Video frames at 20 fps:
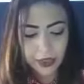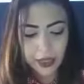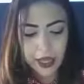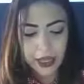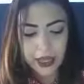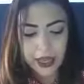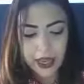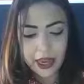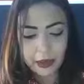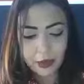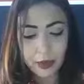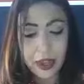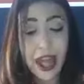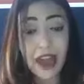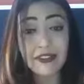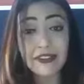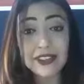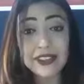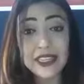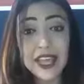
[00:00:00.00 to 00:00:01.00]
And then we
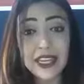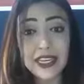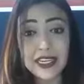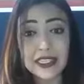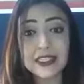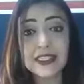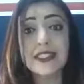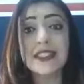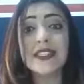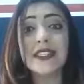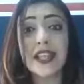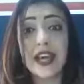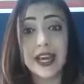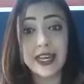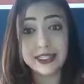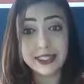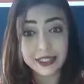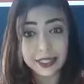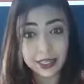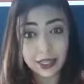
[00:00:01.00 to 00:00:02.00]
have a Senate.
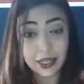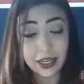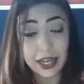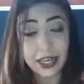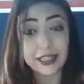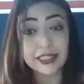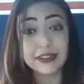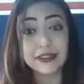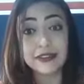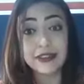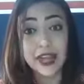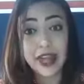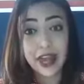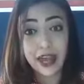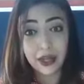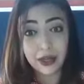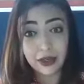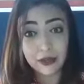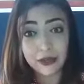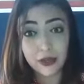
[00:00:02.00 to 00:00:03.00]
That's a collective
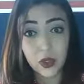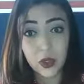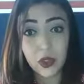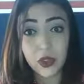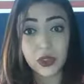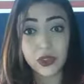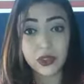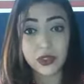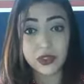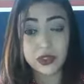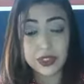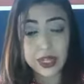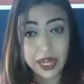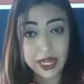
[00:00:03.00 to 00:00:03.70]
noun, of course.